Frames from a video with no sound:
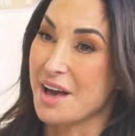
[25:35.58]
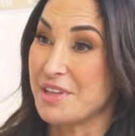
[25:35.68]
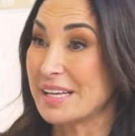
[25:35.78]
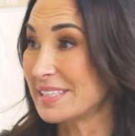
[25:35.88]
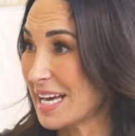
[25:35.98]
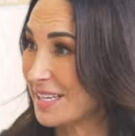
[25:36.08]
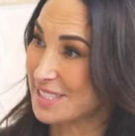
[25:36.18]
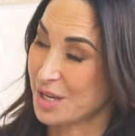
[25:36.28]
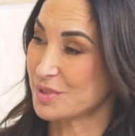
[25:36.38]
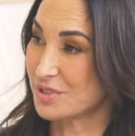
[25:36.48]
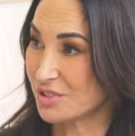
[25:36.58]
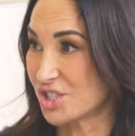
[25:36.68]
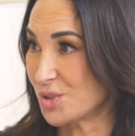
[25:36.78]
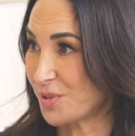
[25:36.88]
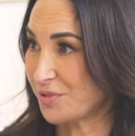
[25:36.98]
then yes, I was the
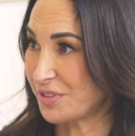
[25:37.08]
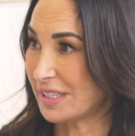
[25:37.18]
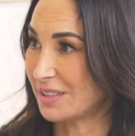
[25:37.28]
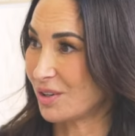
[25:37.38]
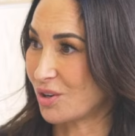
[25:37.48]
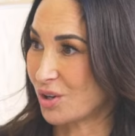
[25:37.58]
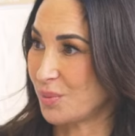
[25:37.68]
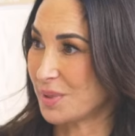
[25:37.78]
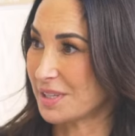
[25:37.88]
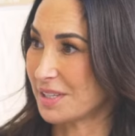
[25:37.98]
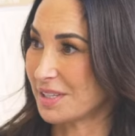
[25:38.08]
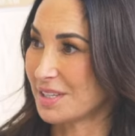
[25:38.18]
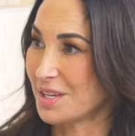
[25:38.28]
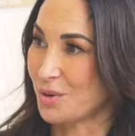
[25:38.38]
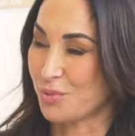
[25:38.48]
super fit girl with the
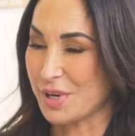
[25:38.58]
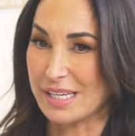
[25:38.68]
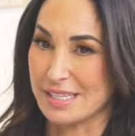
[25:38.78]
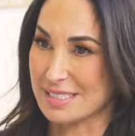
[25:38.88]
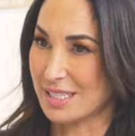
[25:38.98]
rings mm-hmm.